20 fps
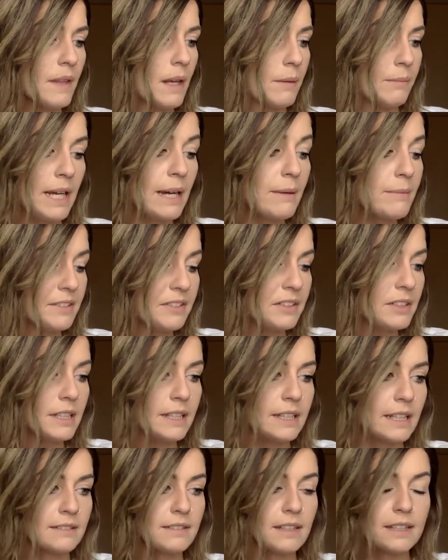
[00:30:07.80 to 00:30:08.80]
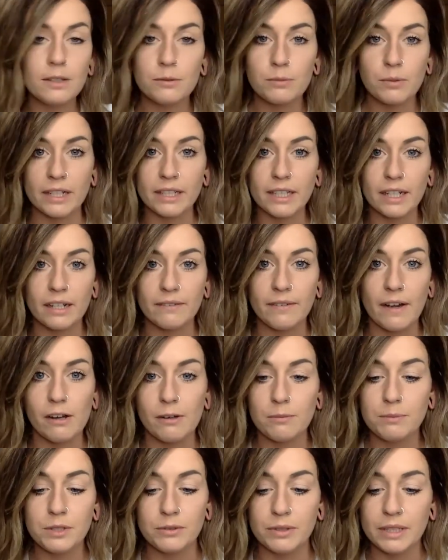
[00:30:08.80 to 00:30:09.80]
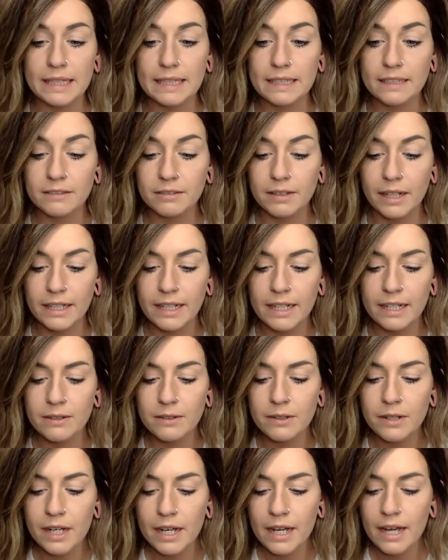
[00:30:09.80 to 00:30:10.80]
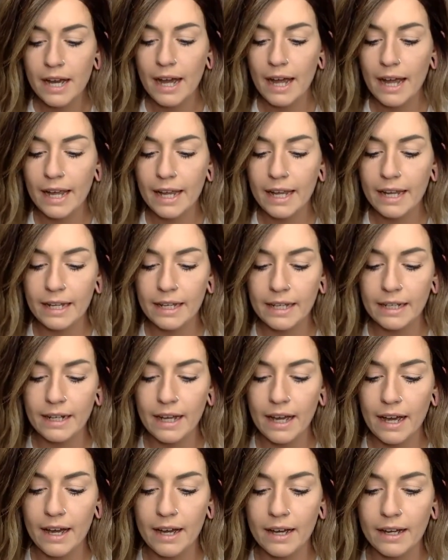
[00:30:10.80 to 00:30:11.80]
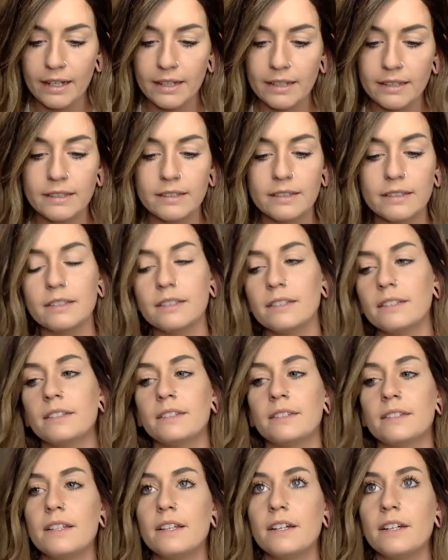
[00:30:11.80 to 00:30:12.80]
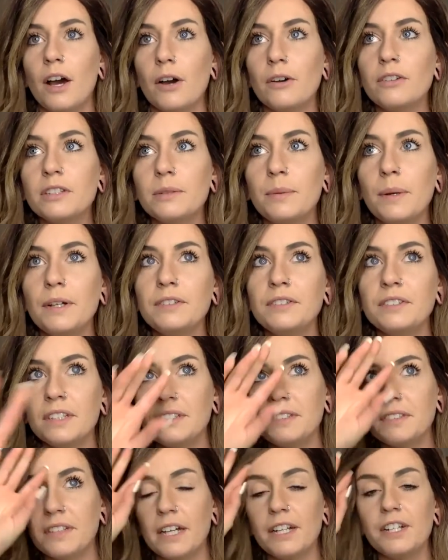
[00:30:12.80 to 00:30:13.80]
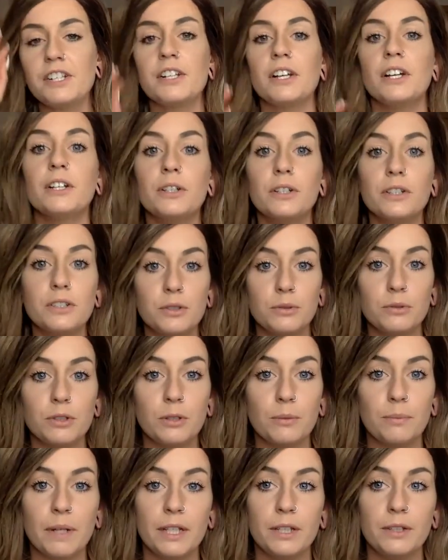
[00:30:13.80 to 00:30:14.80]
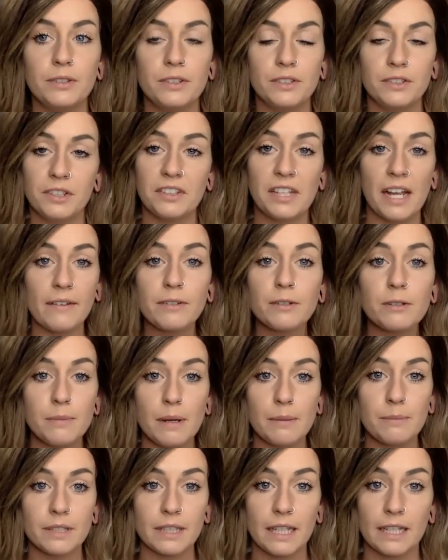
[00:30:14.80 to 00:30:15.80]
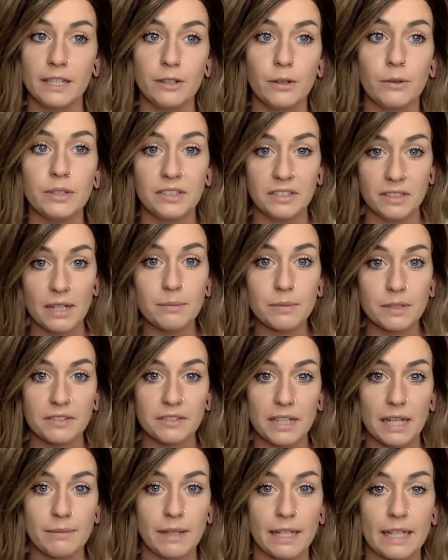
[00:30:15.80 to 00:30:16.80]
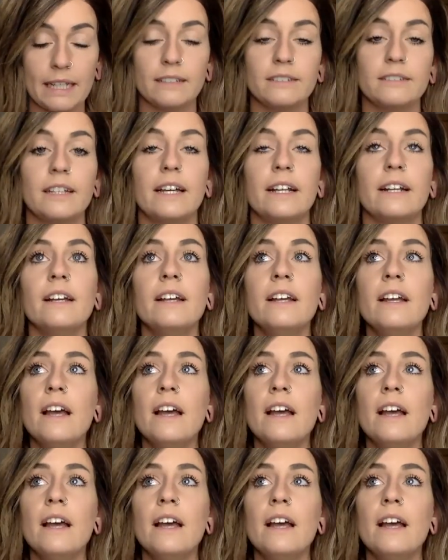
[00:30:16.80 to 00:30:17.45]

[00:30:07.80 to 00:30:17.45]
yeah, basically that's like the rundown of how I'm doing things right now. And host to post is such a good tool, but you just have to remember that, you know, it's a numbers game. Like I said,